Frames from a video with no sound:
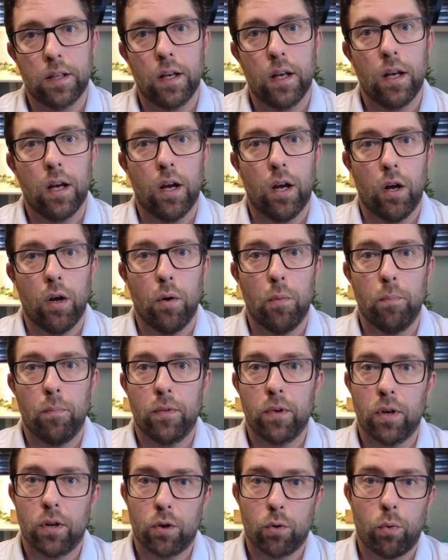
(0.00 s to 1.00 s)
um,
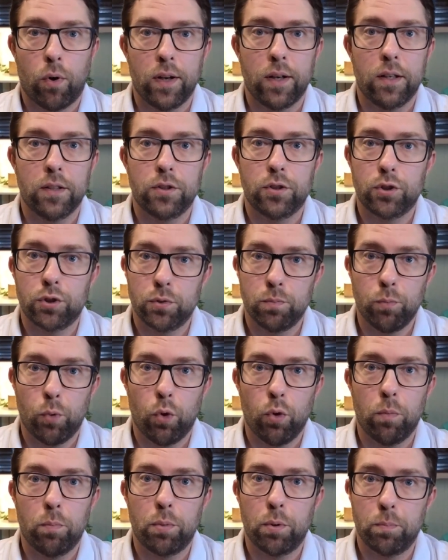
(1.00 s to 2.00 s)
quite a
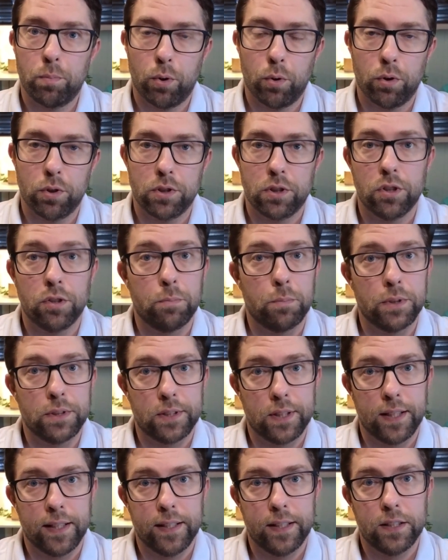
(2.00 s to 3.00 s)
small proportion of
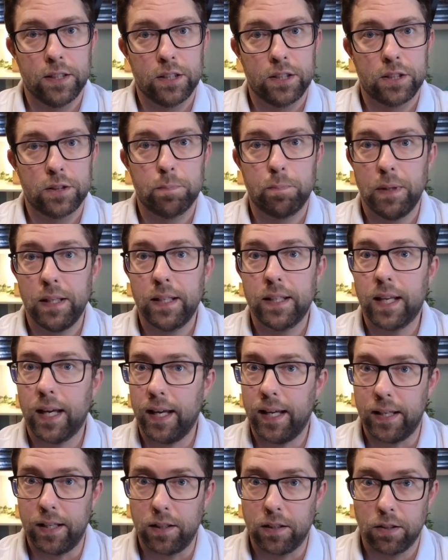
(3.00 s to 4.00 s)
Brazilians speak
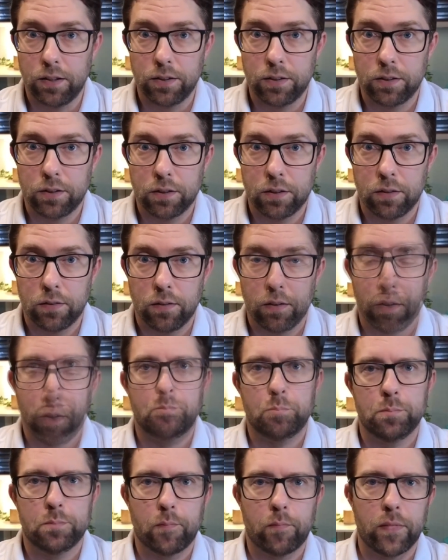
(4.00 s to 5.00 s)
English.
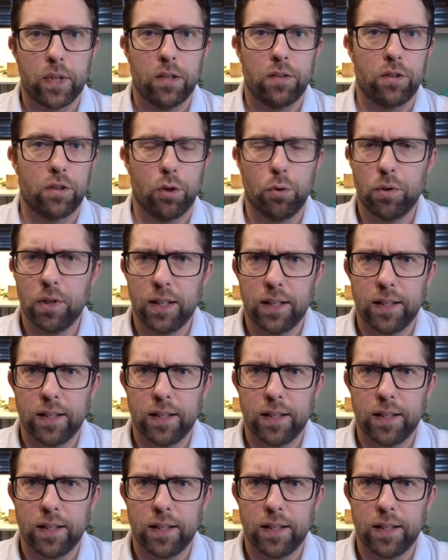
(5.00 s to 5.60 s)
So googling it,